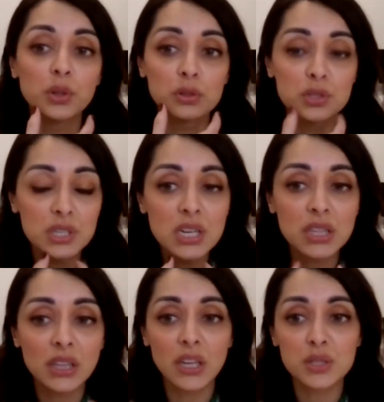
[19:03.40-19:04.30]
those
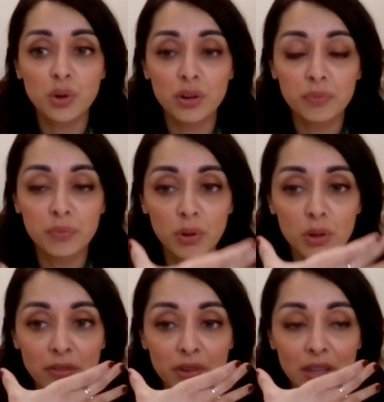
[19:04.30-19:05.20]
teeth and they sort of
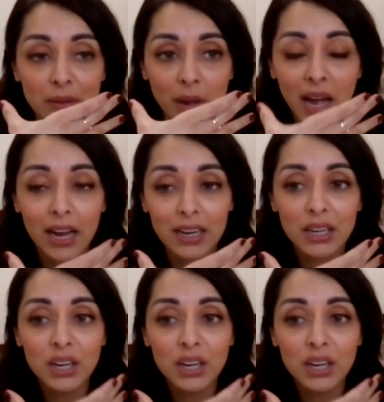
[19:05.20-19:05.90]
pulled everything back,